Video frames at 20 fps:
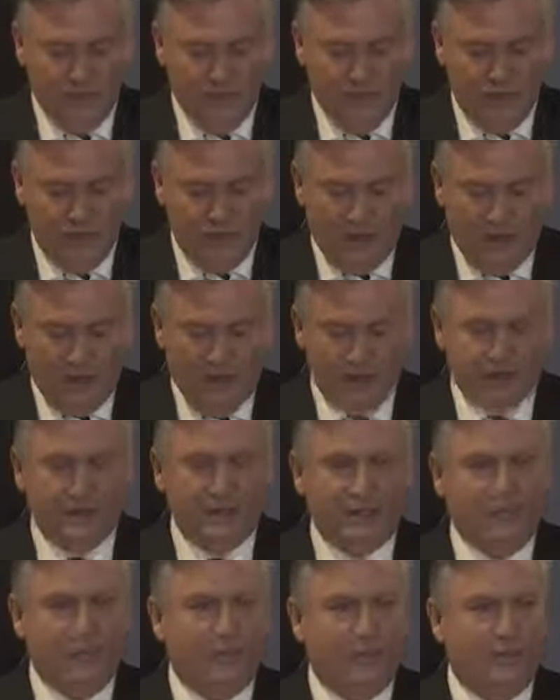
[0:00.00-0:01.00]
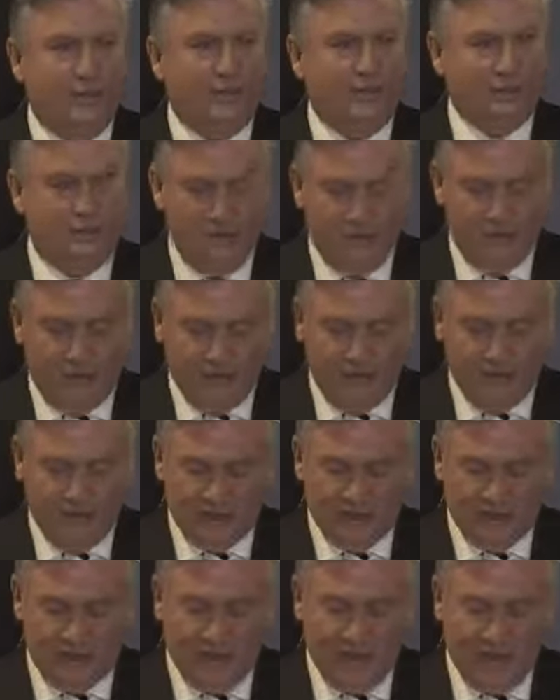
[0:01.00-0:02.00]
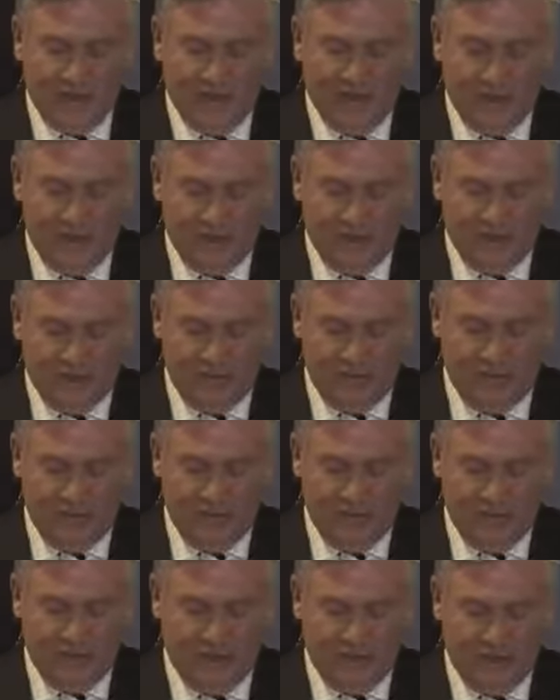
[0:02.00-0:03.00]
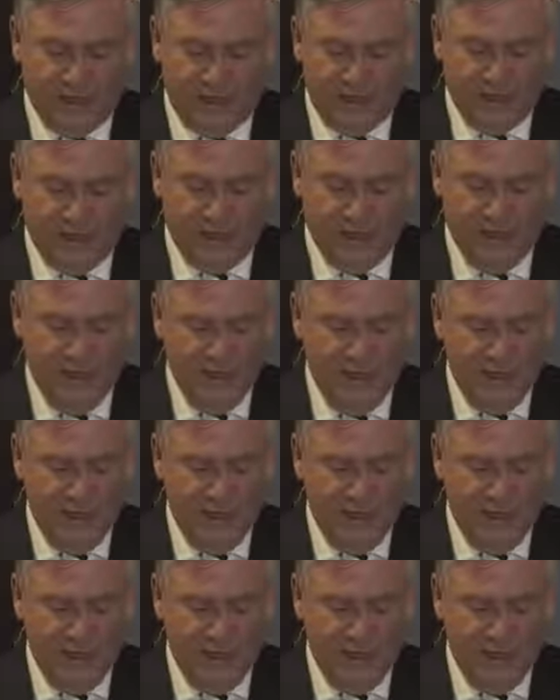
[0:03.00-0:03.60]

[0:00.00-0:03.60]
And I'd like to take the opportunity to thank the State Government of Victoria in particular,